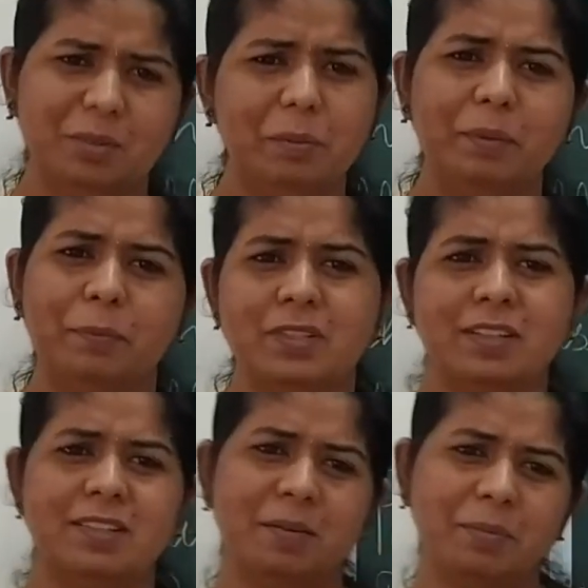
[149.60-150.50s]
You won't be
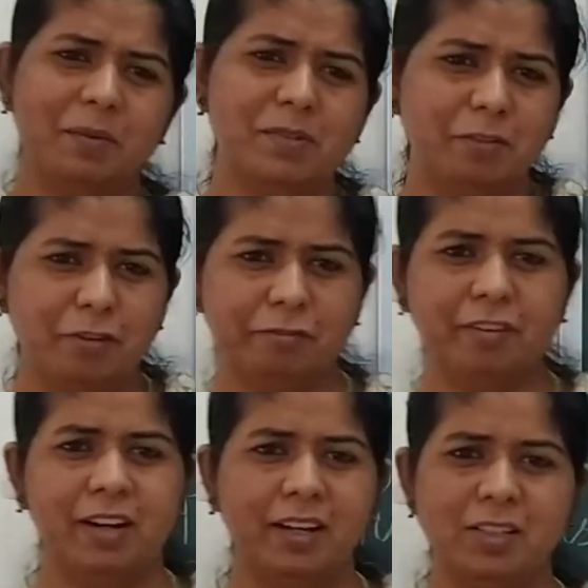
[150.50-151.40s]
pushing. Sometimes if you
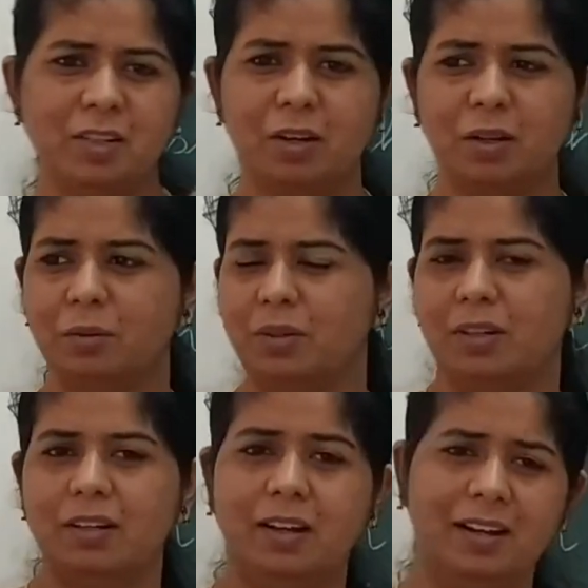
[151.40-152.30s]
fight or you
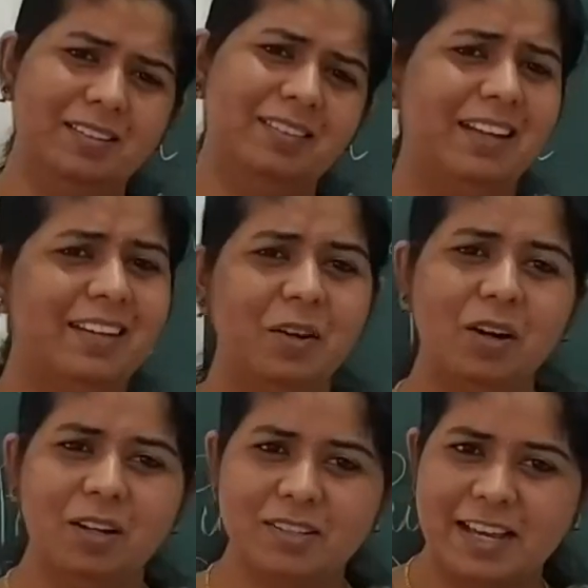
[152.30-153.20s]
want that and
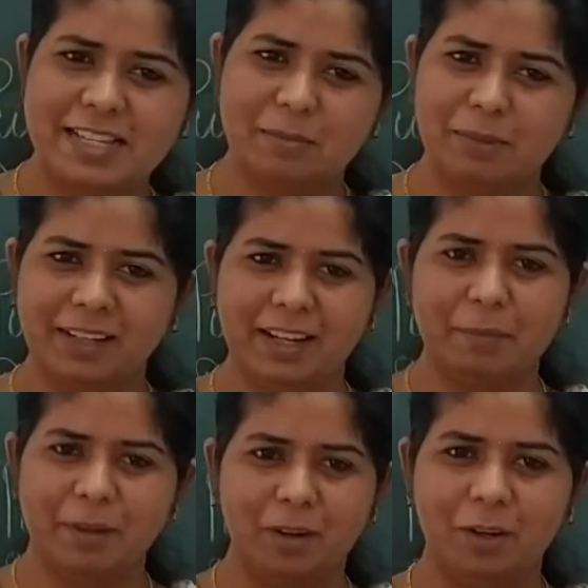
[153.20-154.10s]
all, assembly
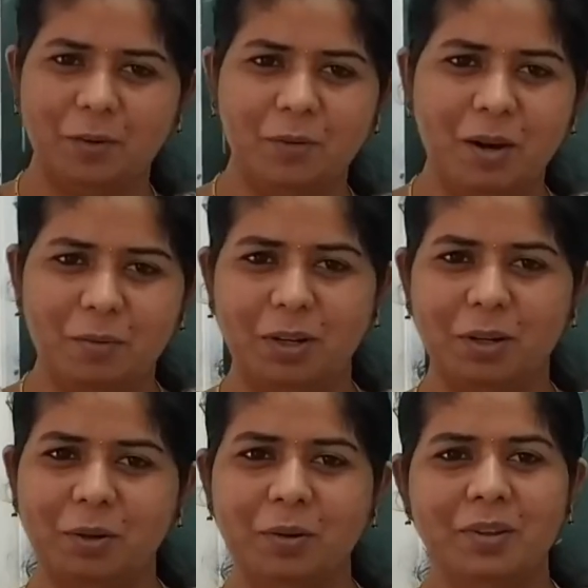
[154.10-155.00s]
time and all, no, how will
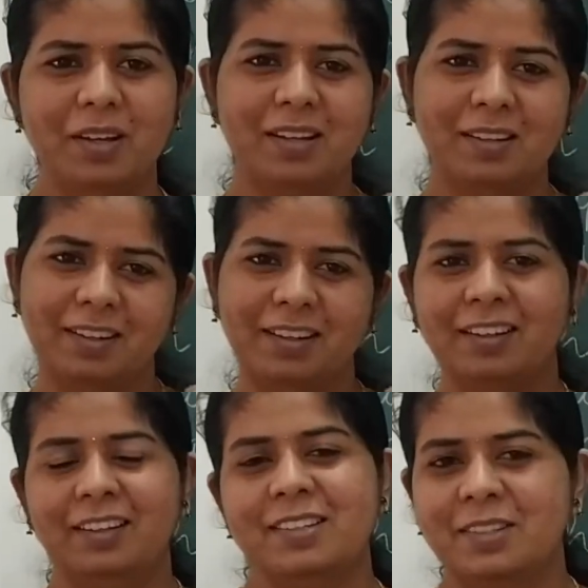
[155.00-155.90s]
you go?
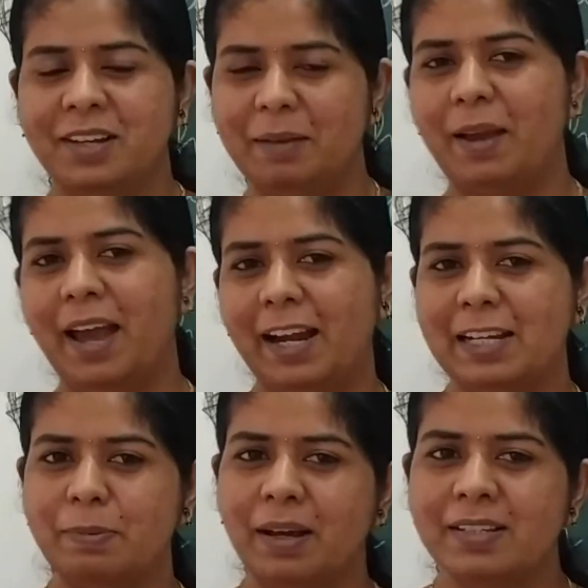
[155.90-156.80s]
To keep your
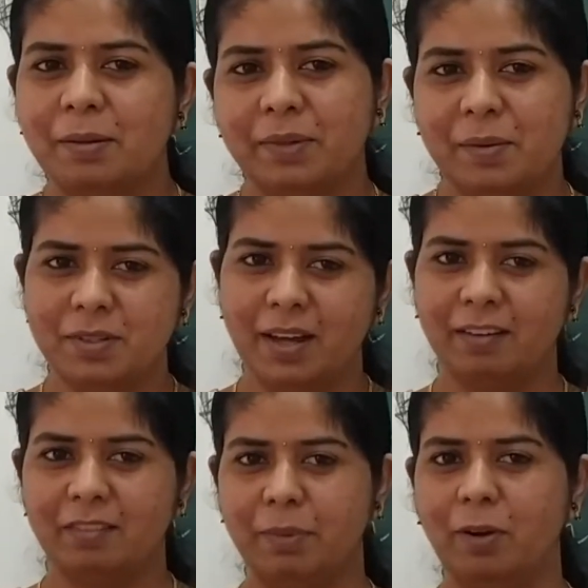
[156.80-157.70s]
hands back. Sometimes your
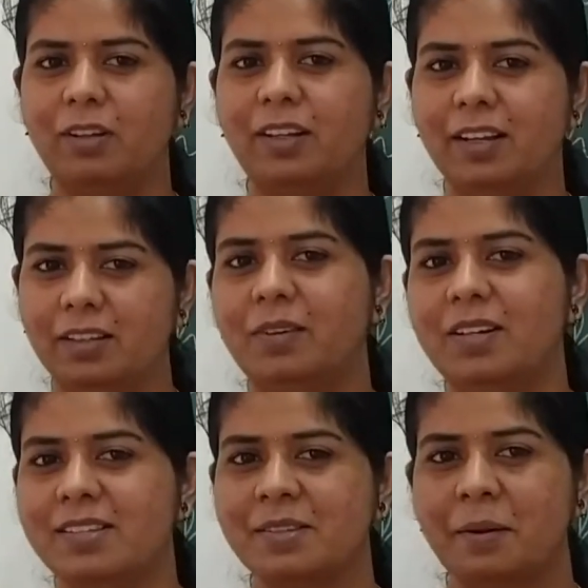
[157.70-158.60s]
hand will be on the other
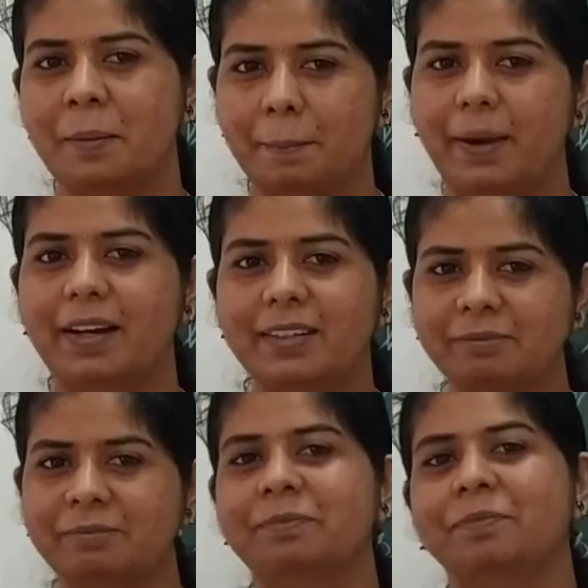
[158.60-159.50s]
one's
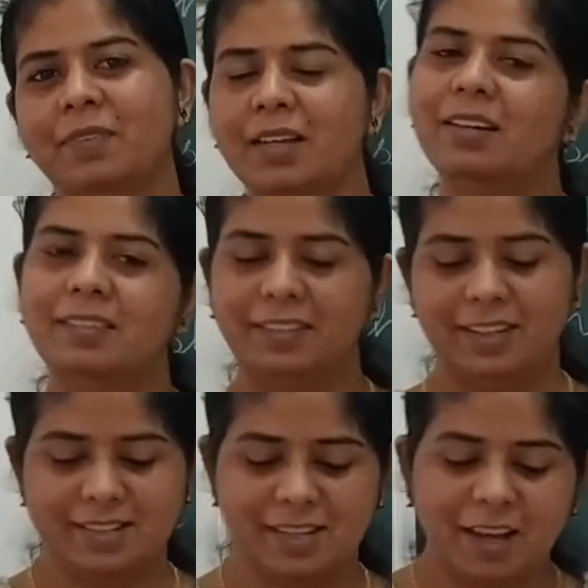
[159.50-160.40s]
back.
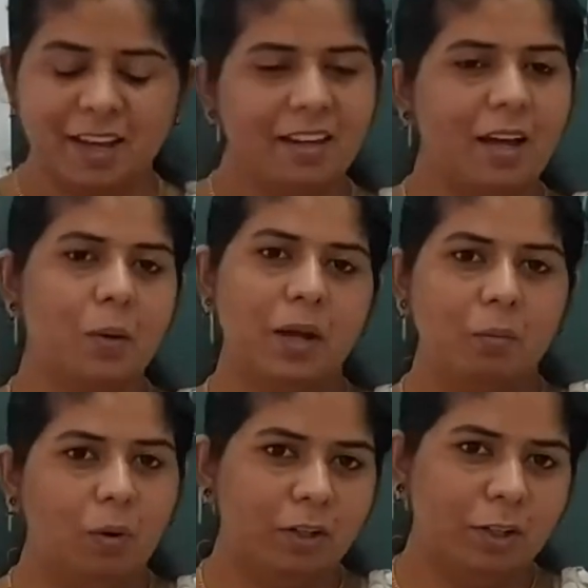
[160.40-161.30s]
Yes. Now
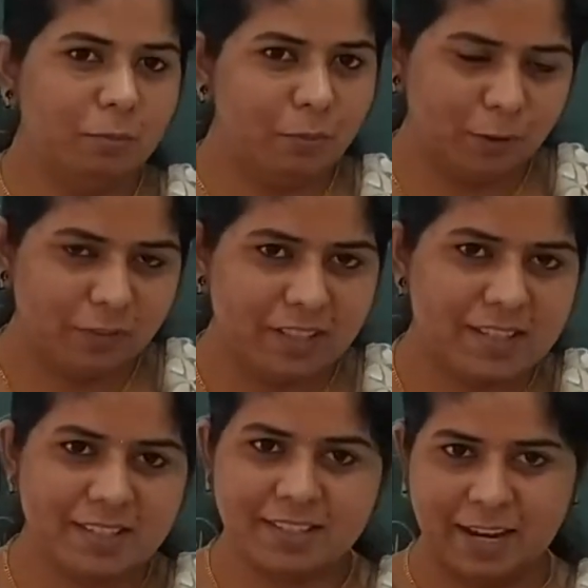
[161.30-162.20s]
I want to move
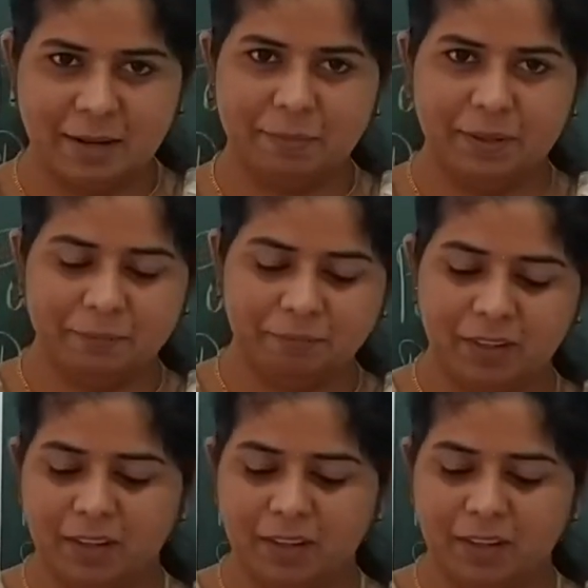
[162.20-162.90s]
this table.